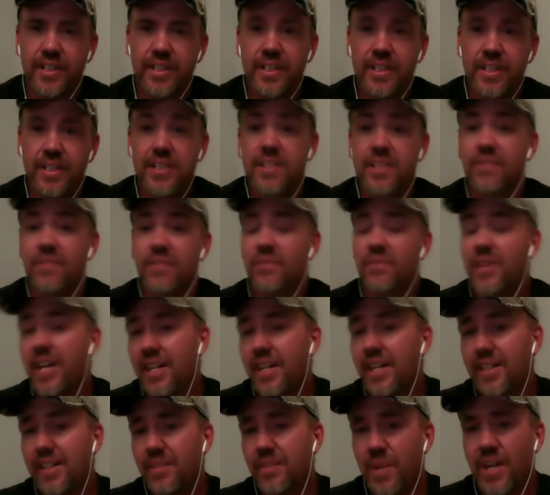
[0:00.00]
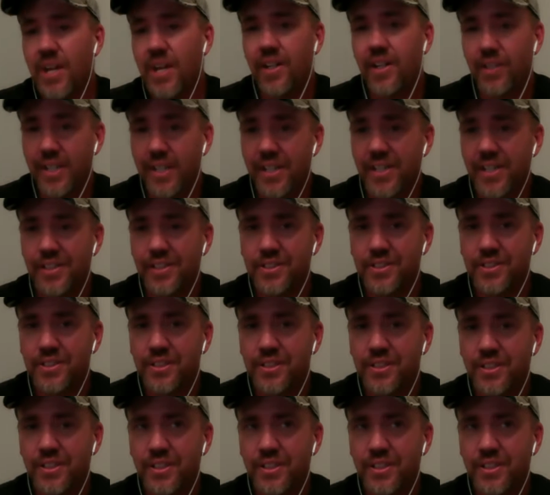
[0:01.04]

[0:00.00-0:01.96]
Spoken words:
Because the fact of the matter is,